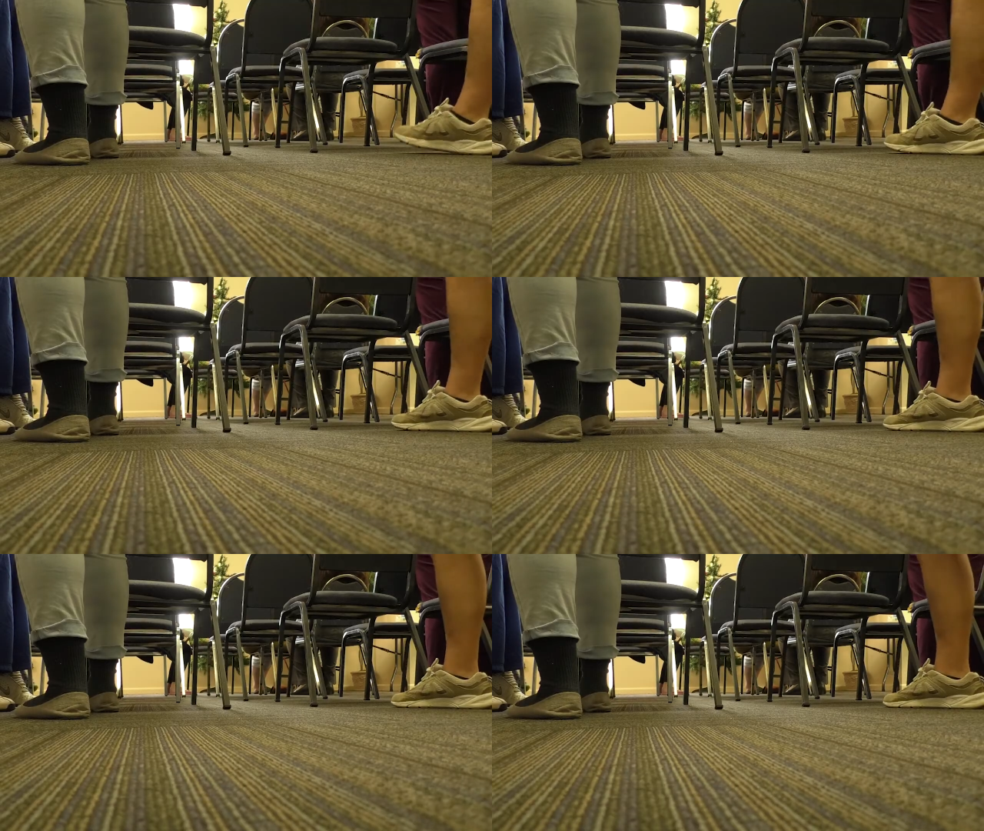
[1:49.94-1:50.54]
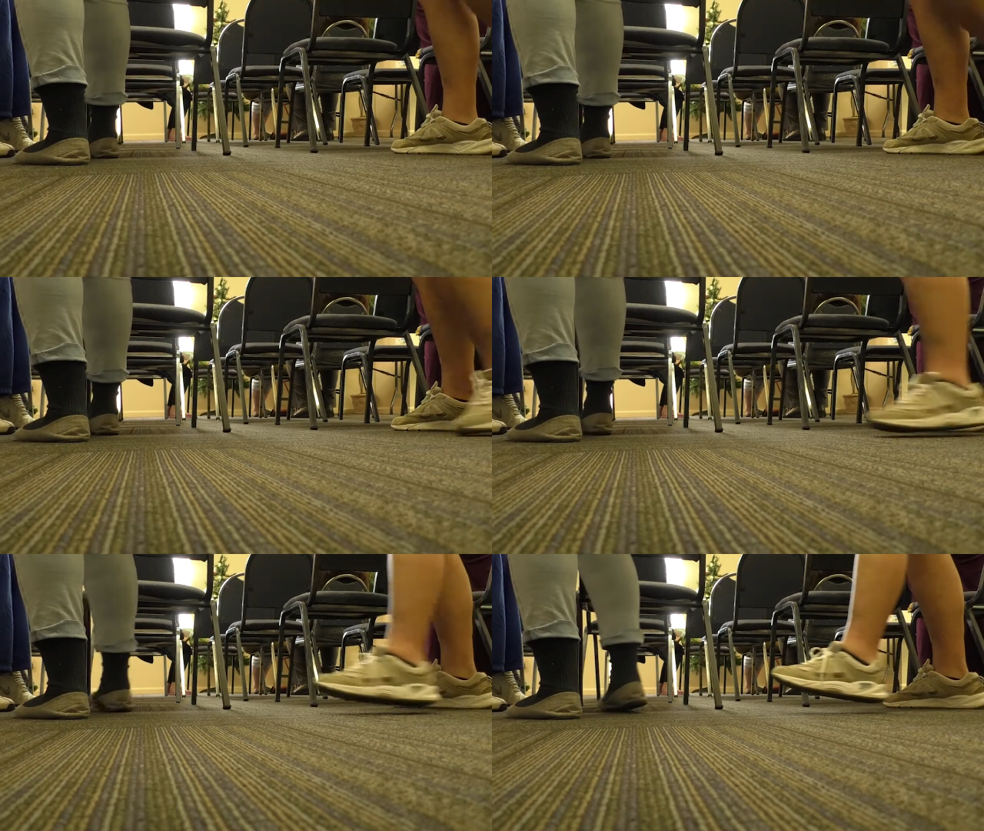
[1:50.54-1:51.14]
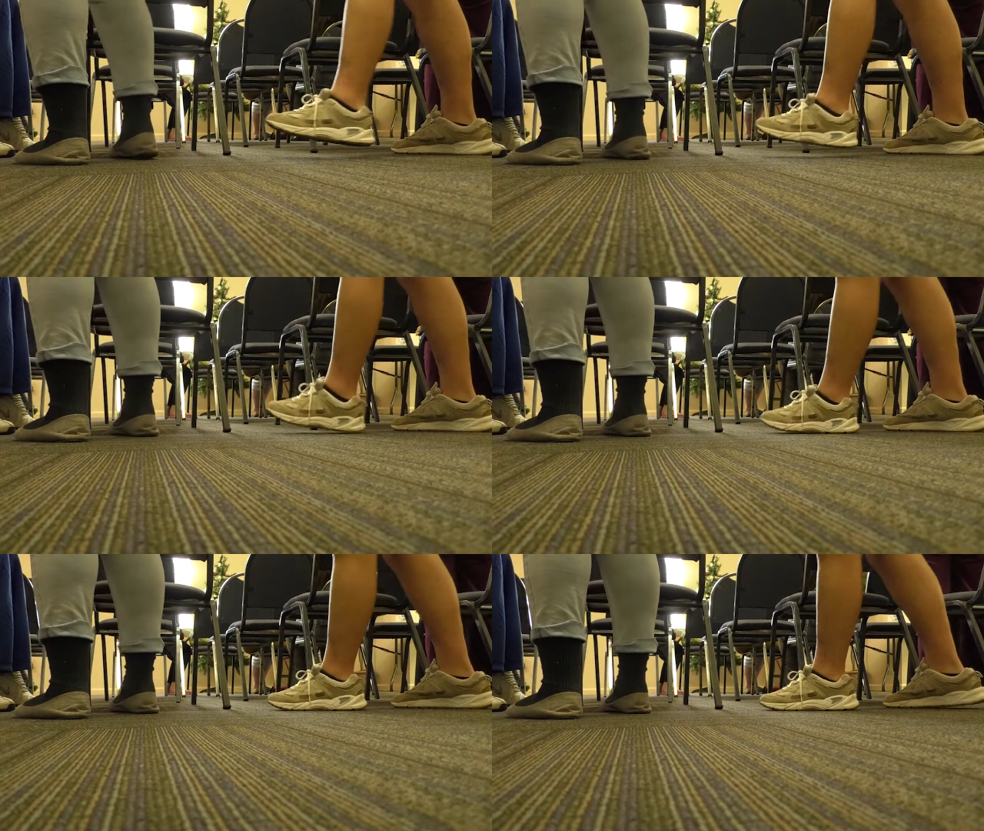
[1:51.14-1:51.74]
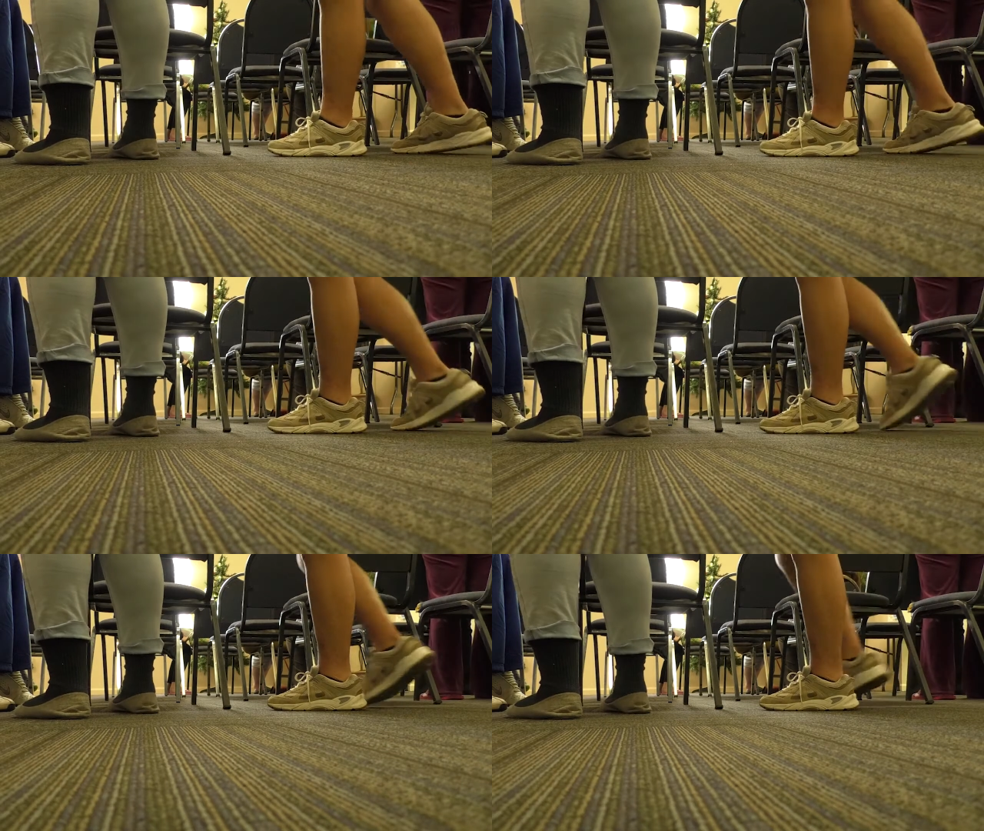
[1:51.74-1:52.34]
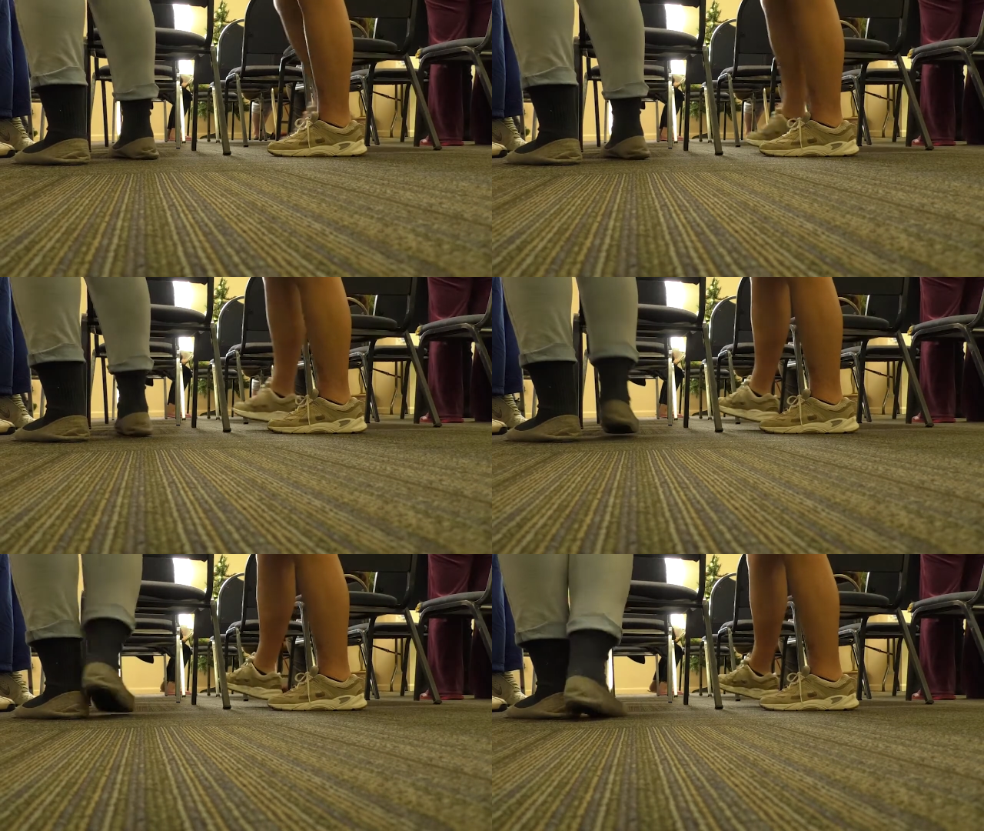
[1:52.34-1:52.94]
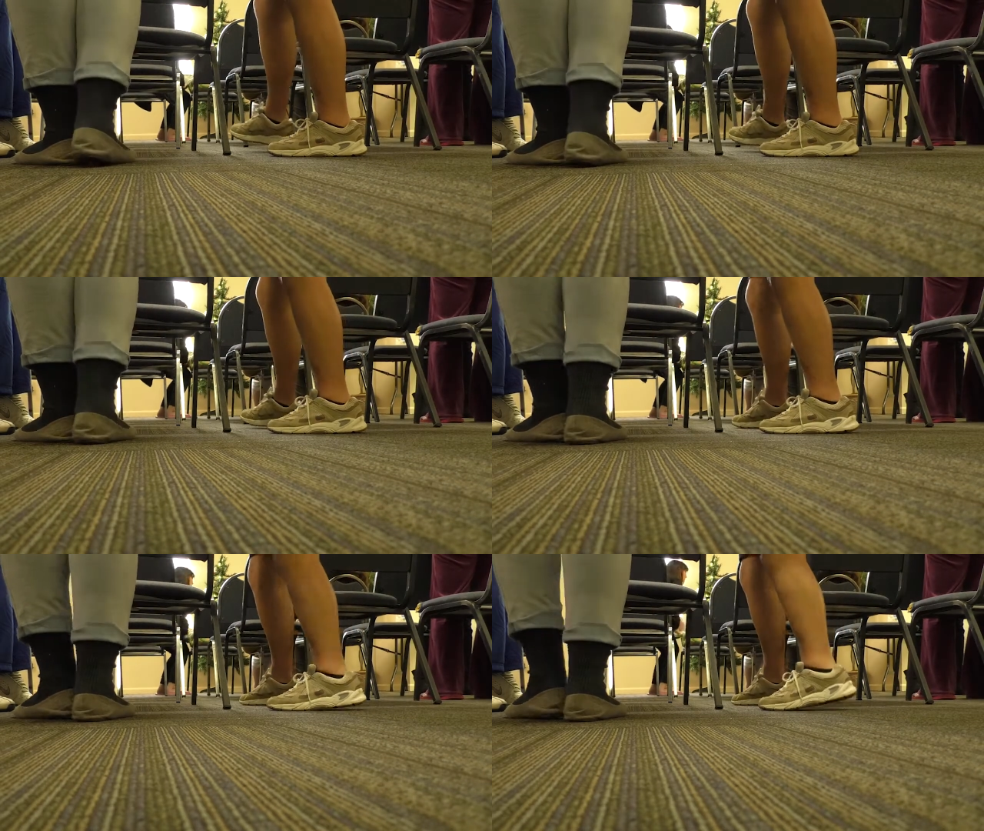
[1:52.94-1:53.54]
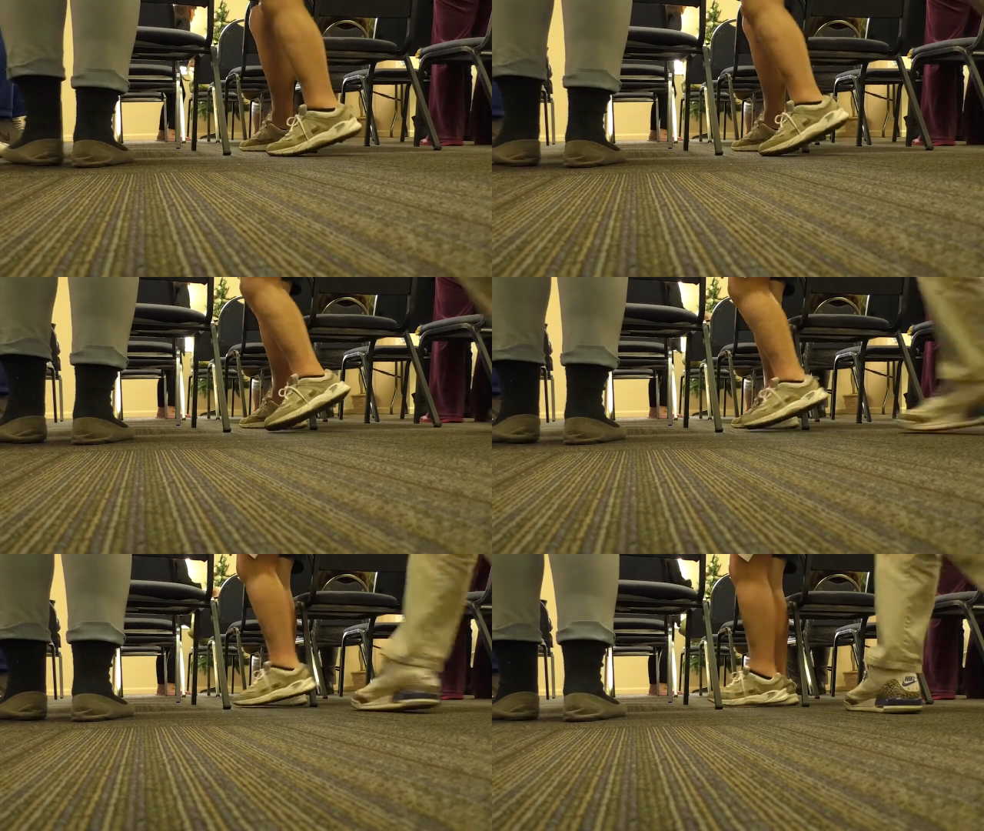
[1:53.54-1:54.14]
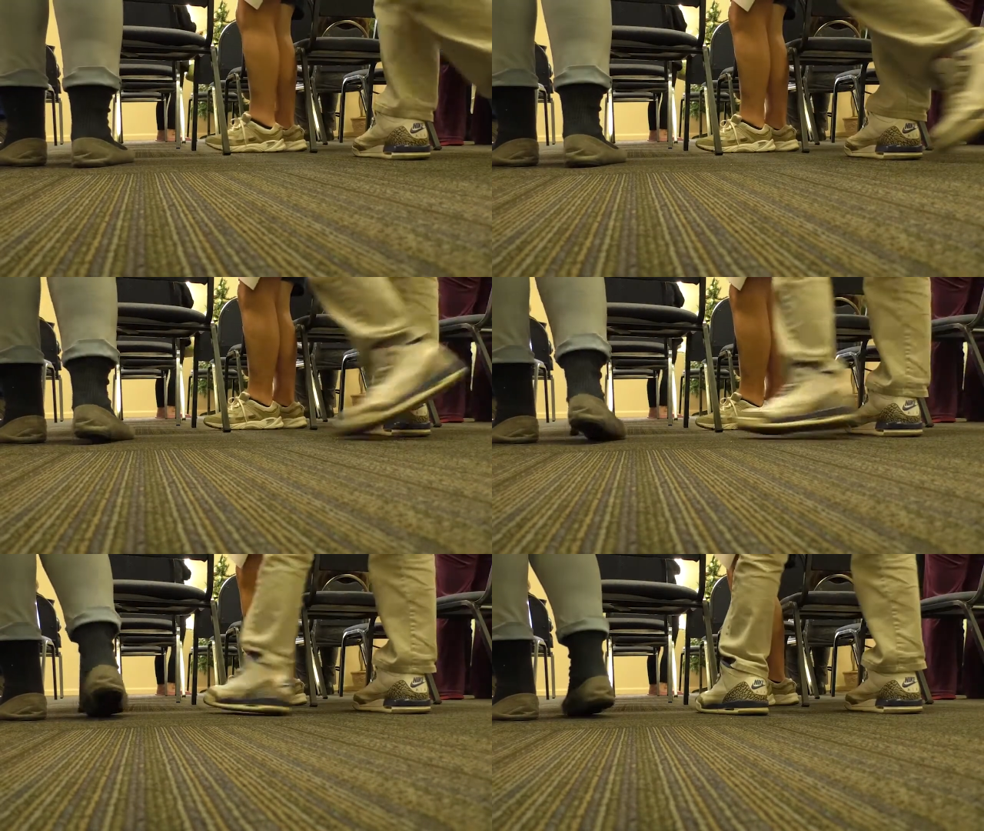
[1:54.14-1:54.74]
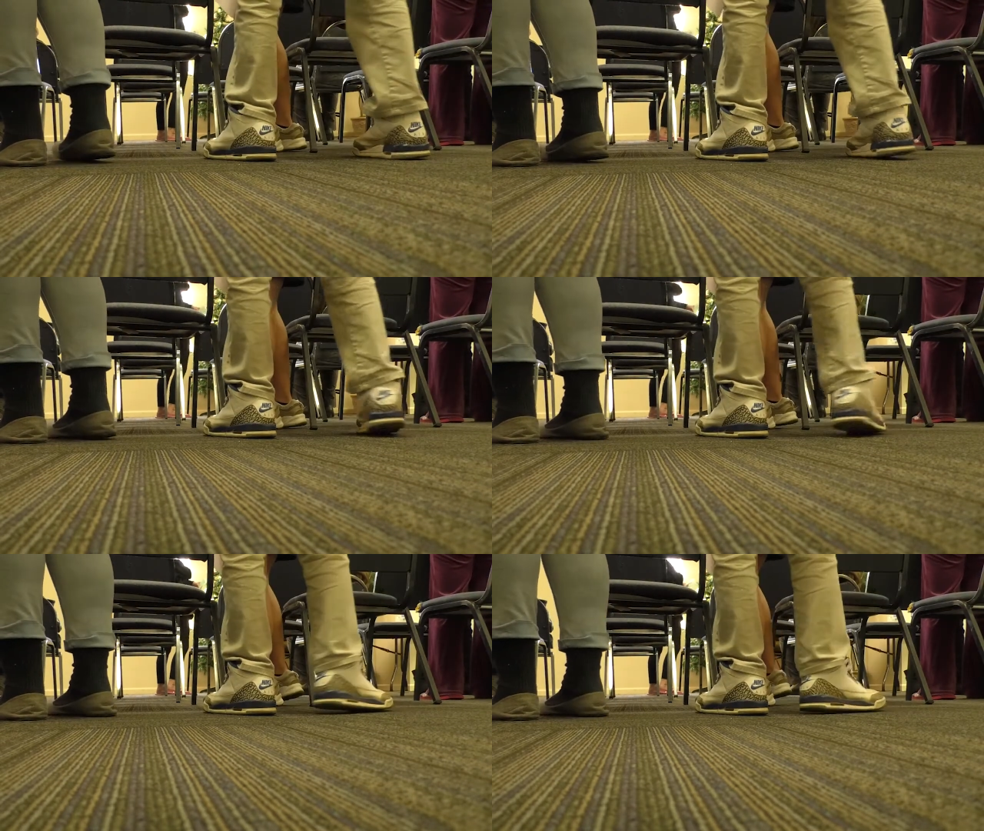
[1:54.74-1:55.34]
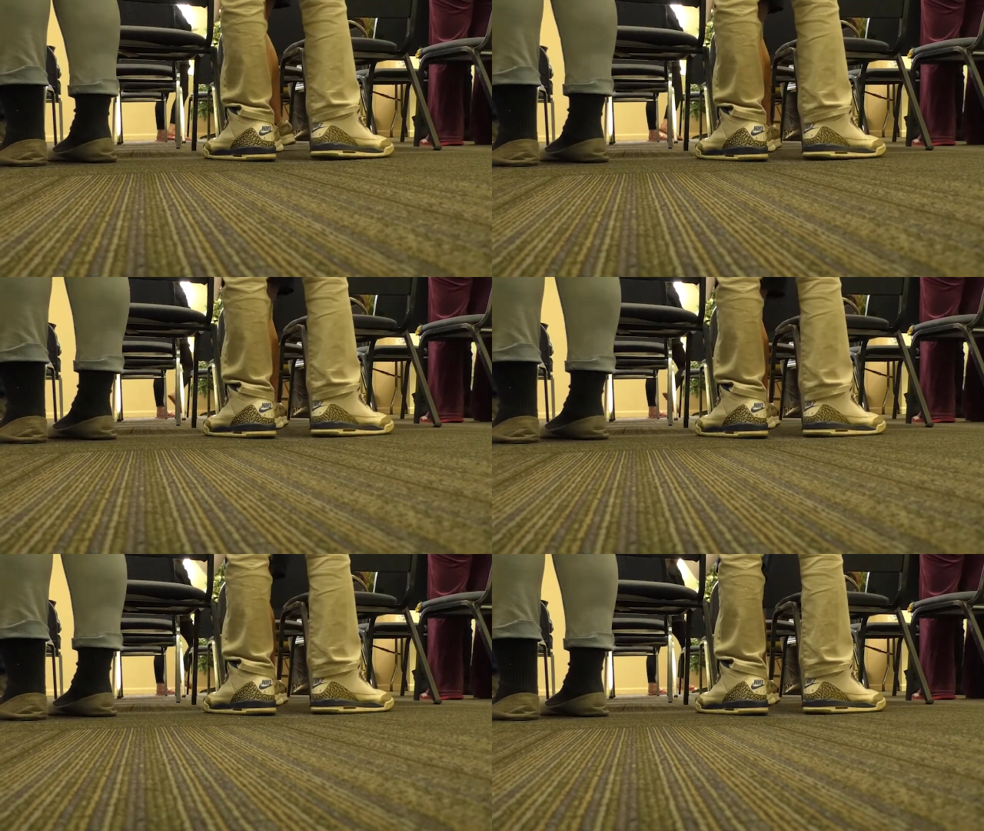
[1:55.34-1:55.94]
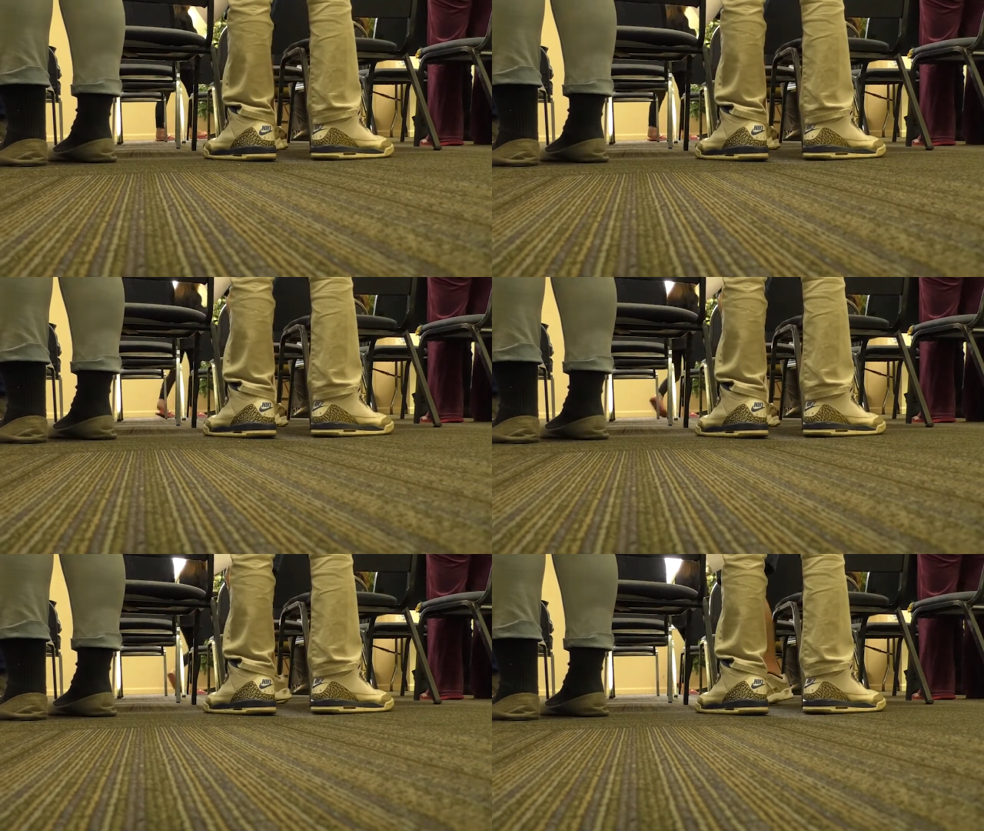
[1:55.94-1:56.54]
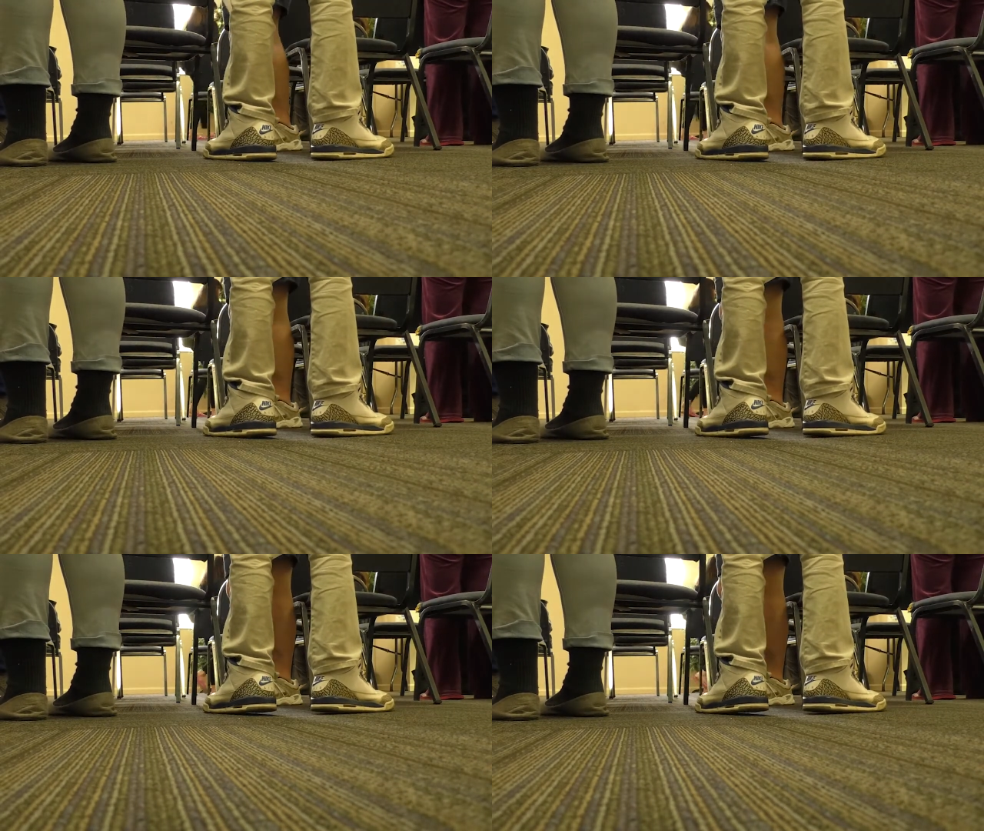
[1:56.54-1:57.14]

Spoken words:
No face is visible, so there are no lips to read.